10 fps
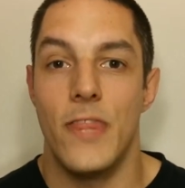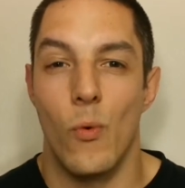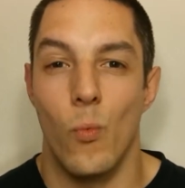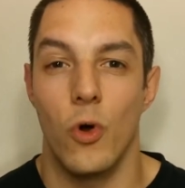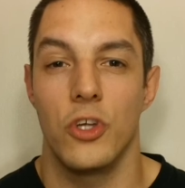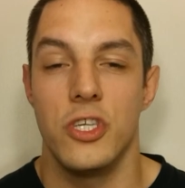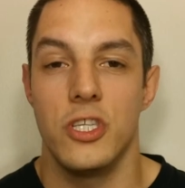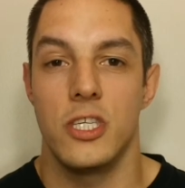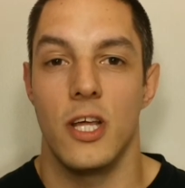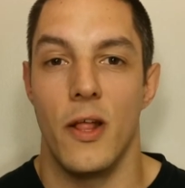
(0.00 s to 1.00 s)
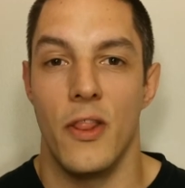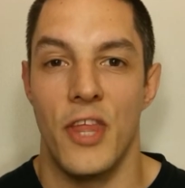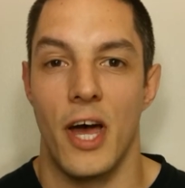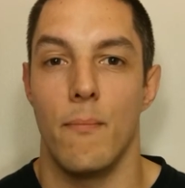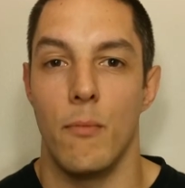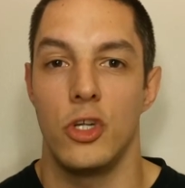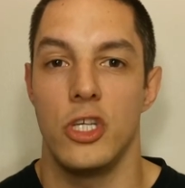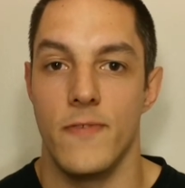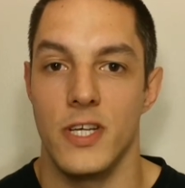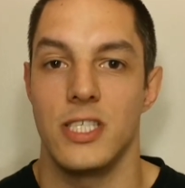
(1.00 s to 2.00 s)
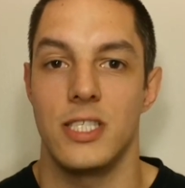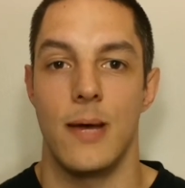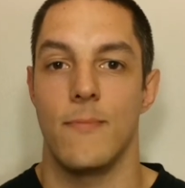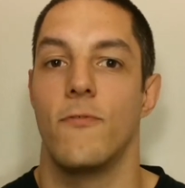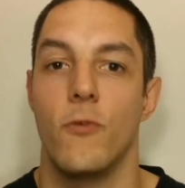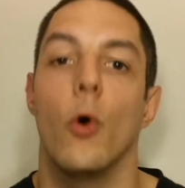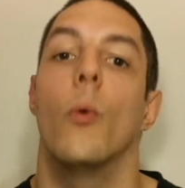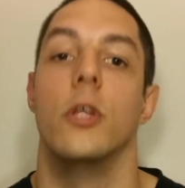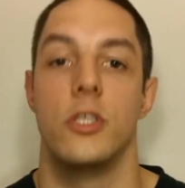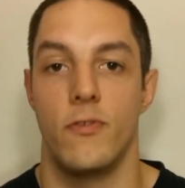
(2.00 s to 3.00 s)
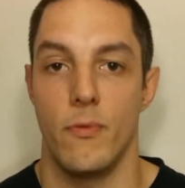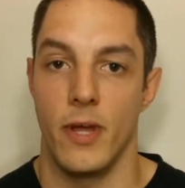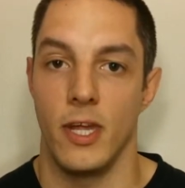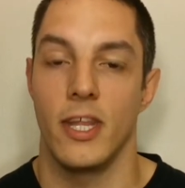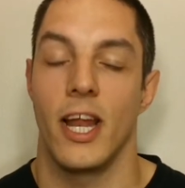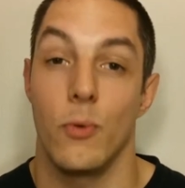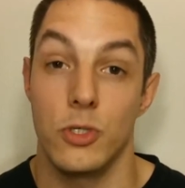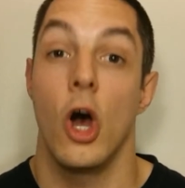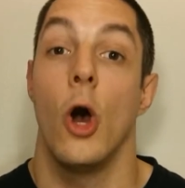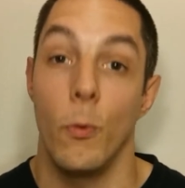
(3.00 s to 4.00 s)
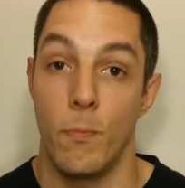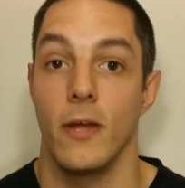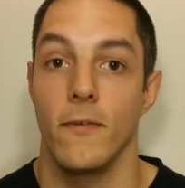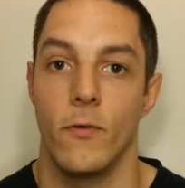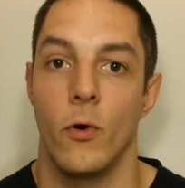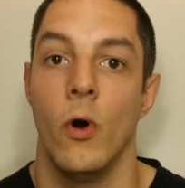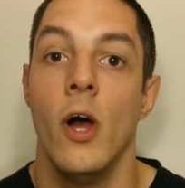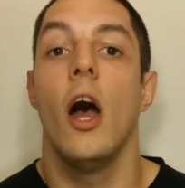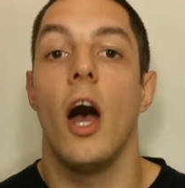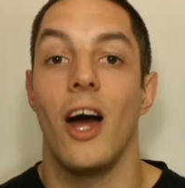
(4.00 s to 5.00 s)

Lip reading: there wasn't that much of a step forwards for me that I was hoping for.